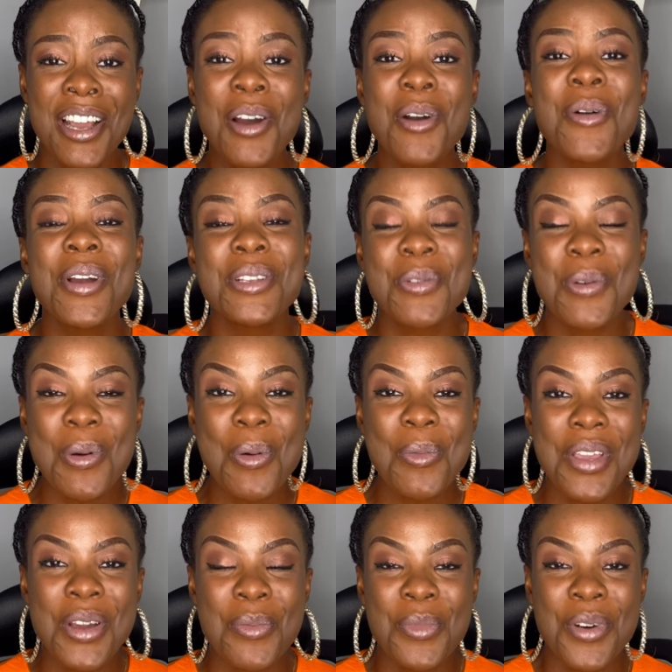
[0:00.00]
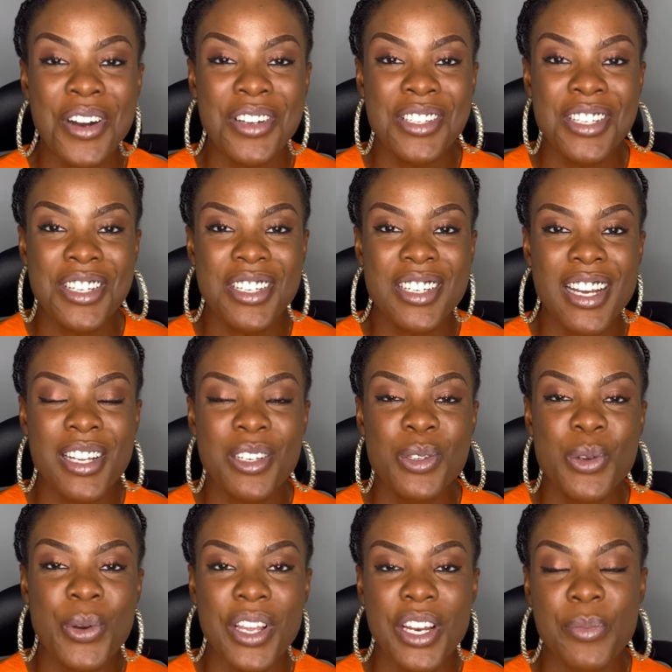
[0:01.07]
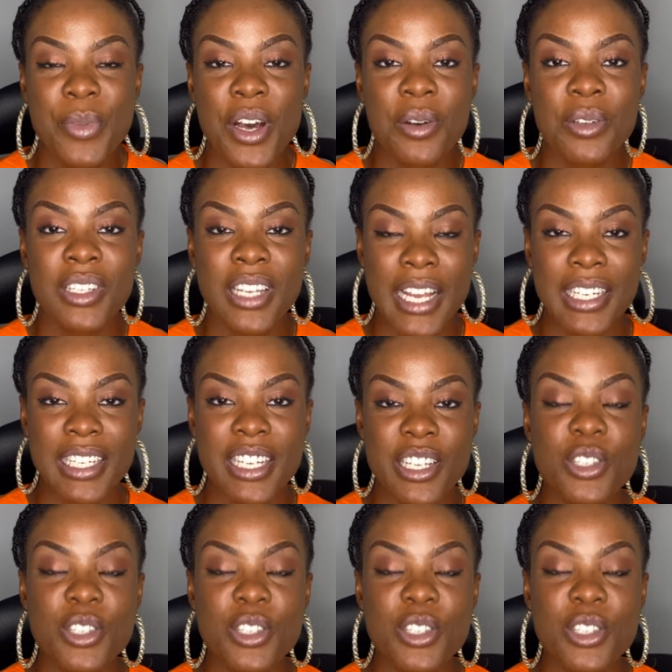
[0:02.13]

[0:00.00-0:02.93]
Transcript: which we will be unboxing and talking about lightly.